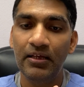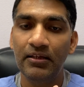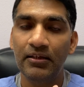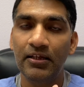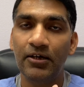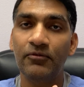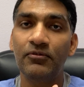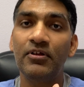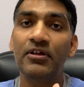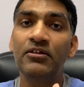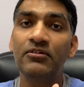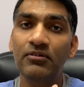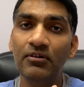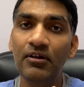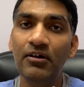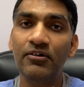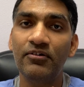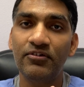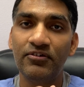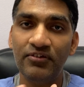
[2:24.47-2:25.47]
Now the
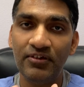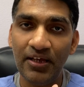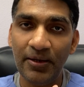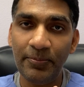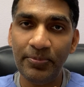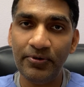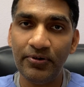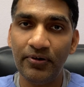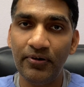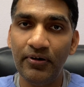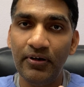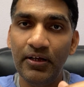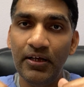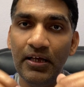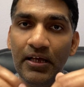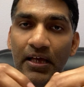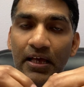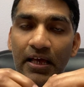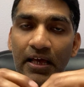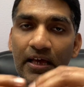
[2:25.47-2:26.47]
insulin receptor
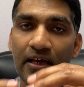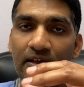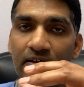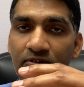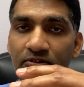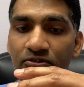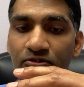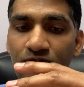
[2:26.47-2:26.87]
has